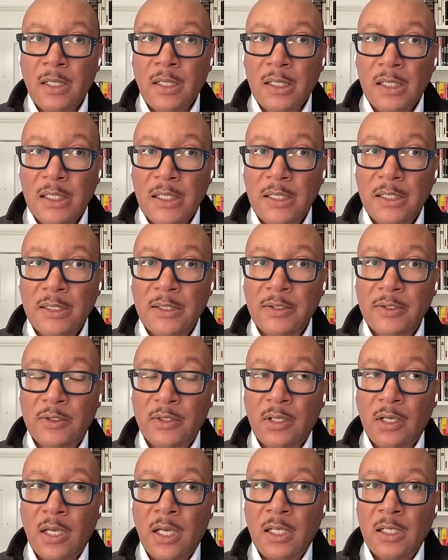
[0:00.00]

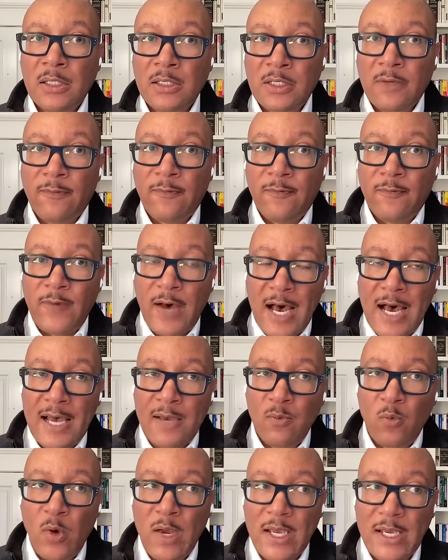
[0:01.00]
is to
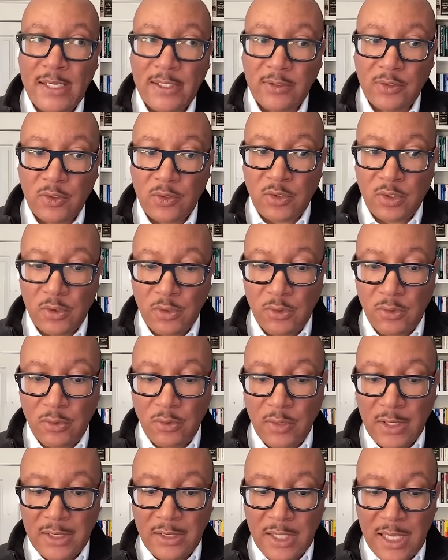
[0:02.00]
find ways
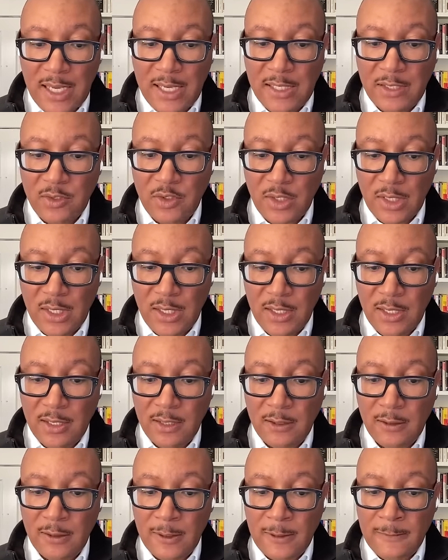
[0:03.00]
to engage
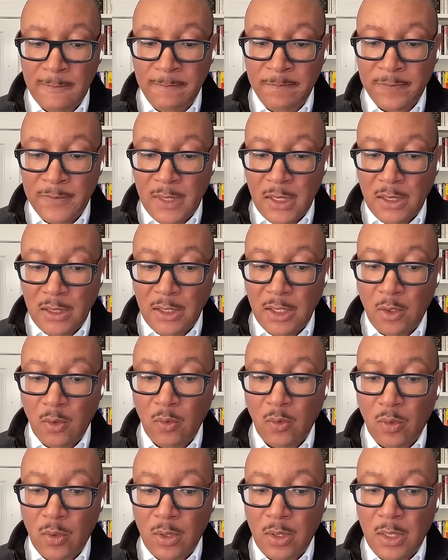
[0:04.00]
in, you
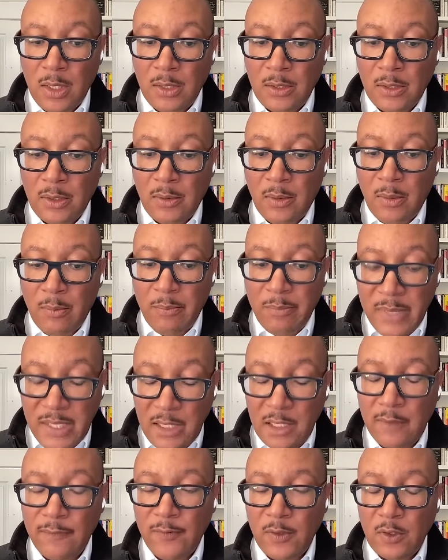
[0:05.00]
know,
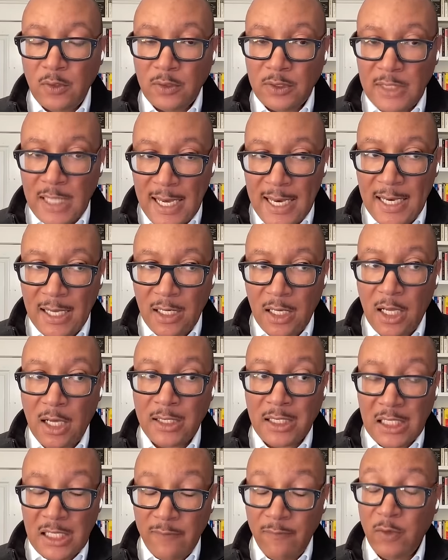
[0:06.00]
meaningful dialogue,
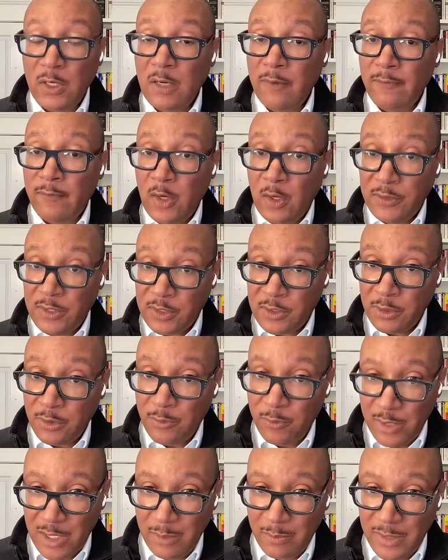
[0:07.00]
even when it involves
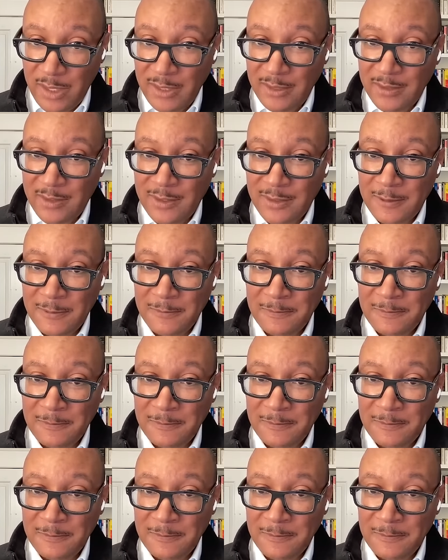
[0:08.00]
disagreement,